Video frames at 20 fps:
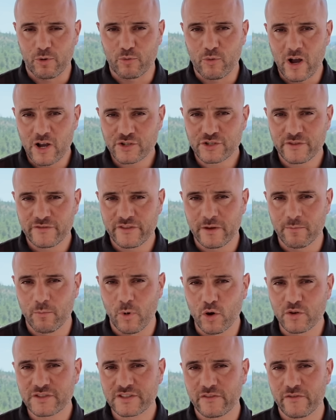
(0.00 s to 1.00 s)
barrage of them,
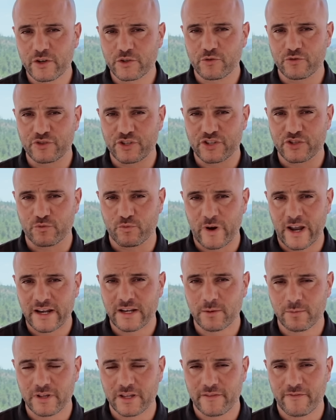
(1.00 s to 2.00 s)
most of which were just
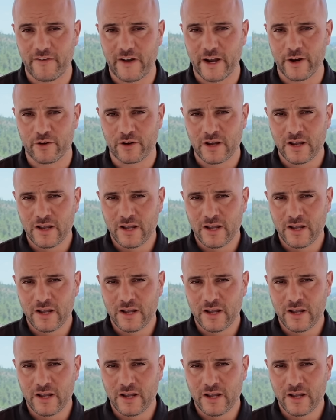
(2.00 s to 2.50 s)
randomly fired,